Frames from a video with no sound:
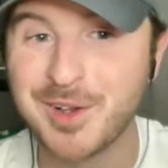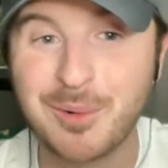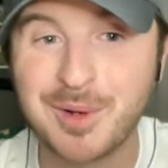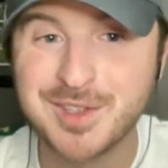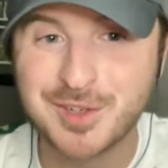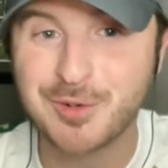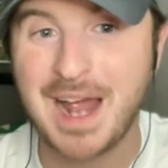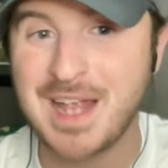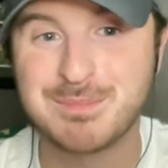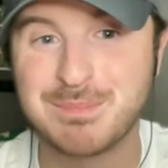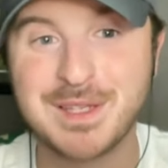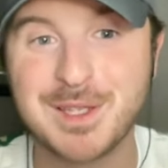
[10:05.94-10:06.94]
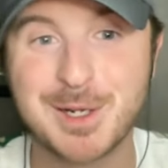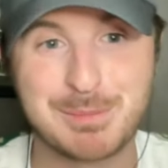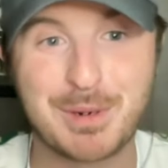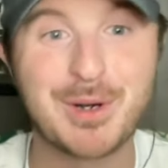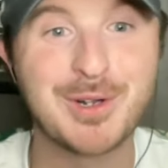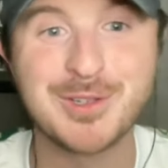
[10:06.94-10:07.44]
No one's grasping their
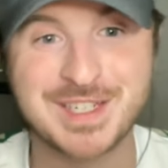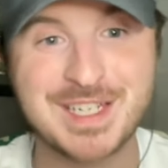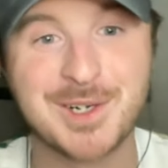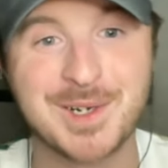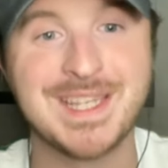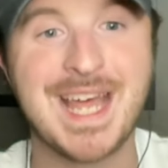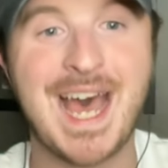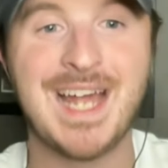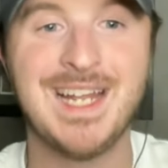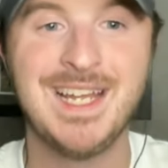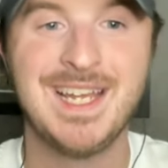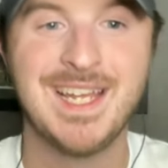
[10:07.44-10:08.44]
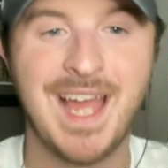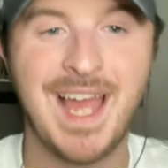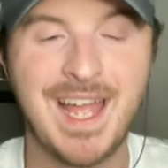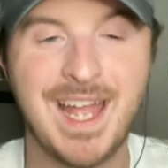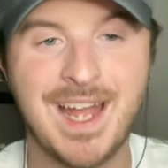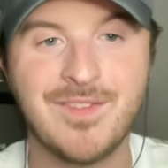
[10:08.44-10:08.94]
pearls hearing that.
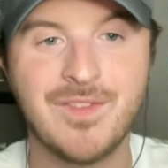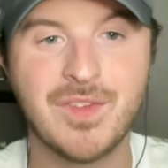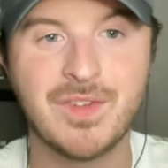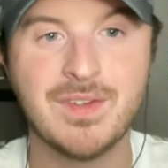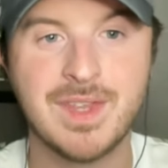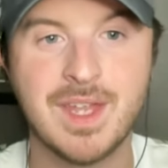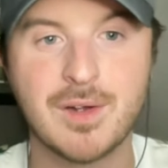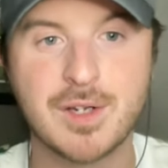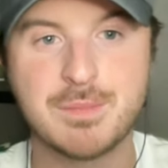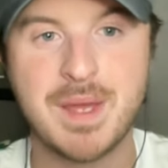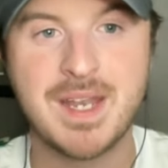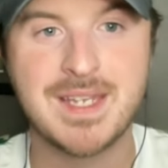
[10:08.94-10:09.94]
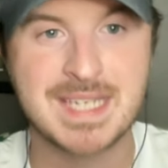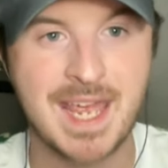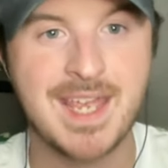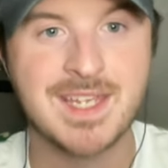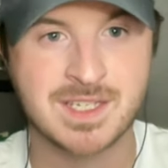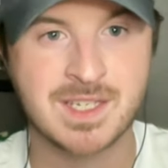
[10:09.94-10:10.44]
And there's been a
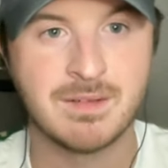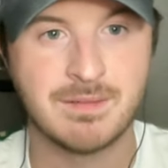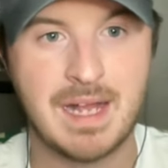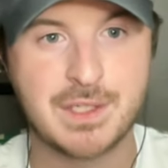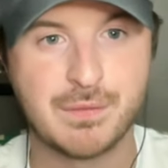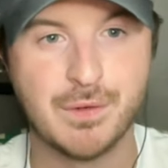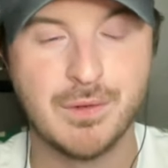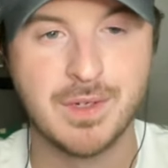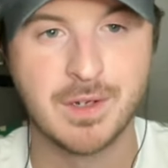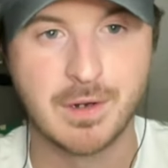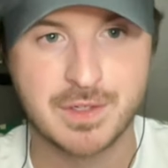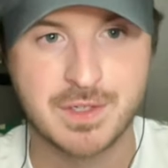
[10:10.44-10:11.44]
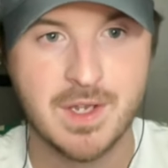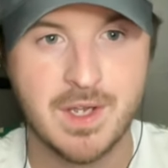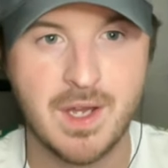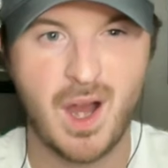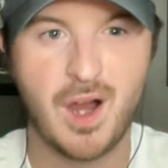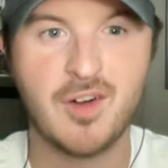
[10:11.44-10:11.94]
taste in the last few years
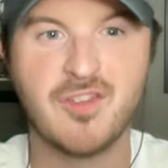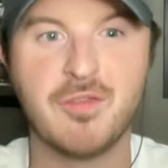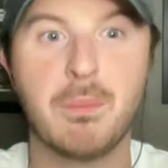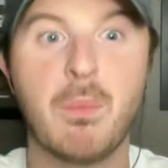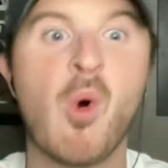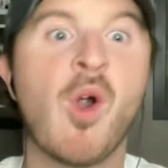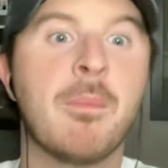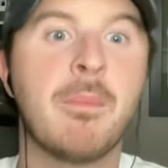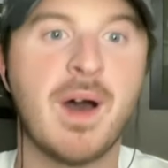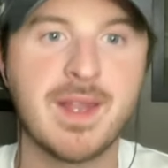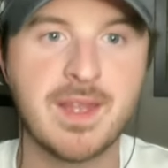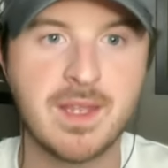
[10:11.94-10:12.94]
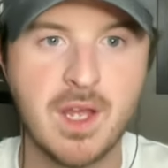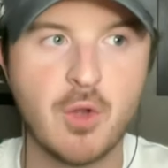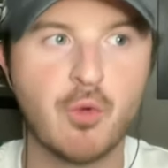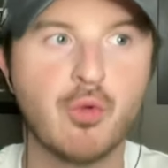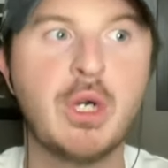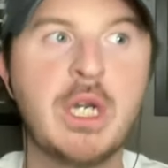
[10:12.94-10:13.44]
of more money,
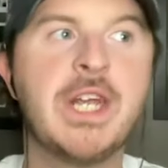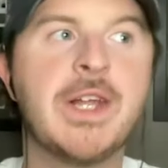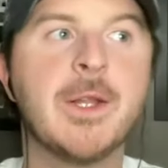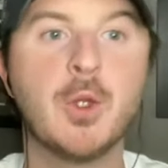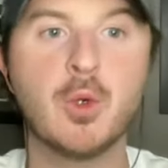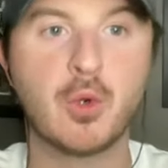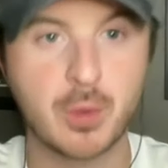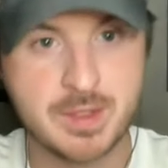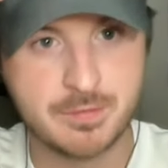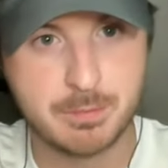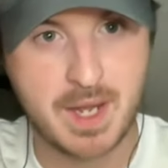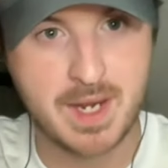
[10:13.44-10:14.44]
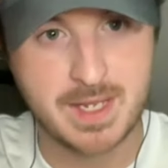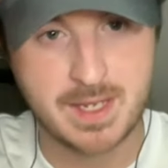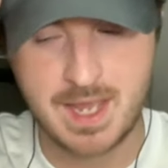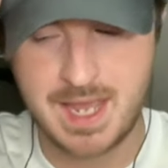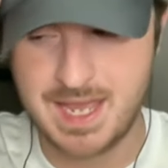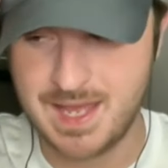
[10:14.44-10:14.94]
real lucrative money,
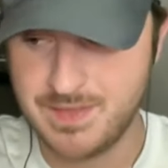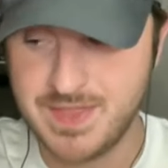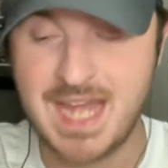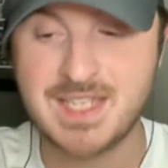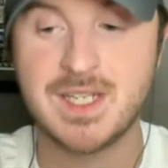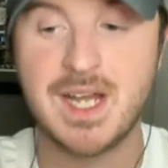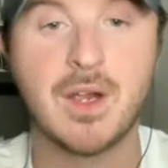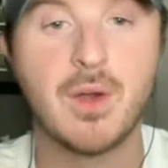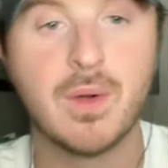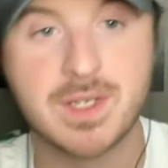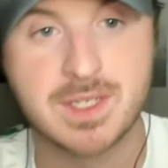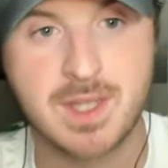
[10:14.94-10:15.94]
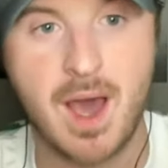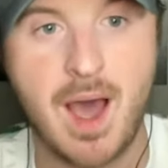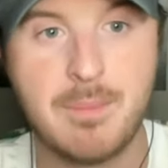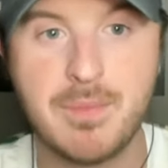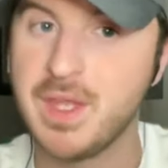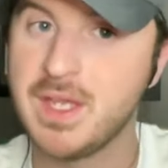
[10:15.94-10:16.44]
and that's not going to
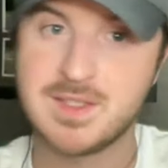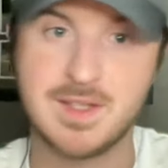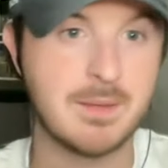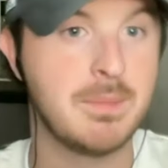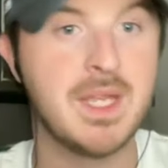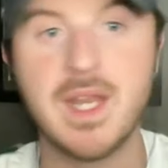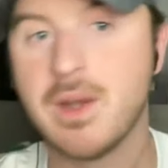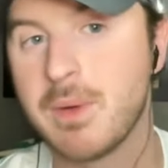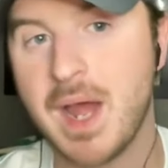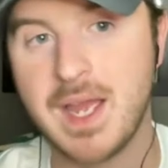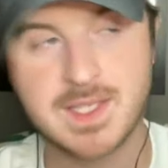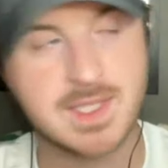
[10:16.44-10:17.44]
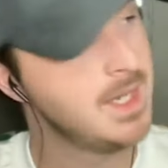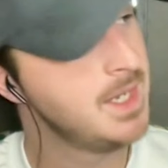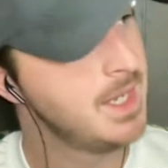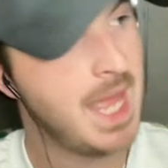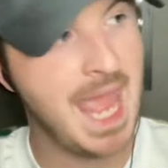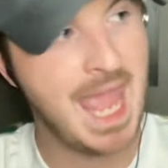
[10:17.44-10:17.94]
stop. Things like media rights,
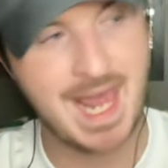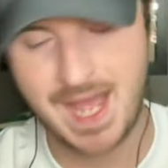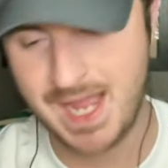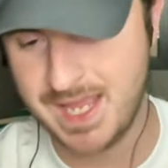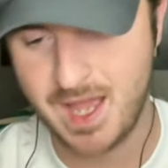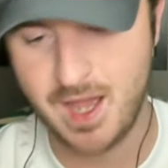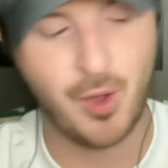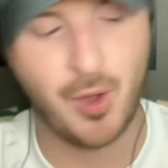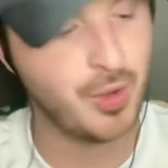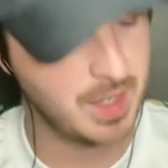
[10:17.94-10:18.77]
NIL,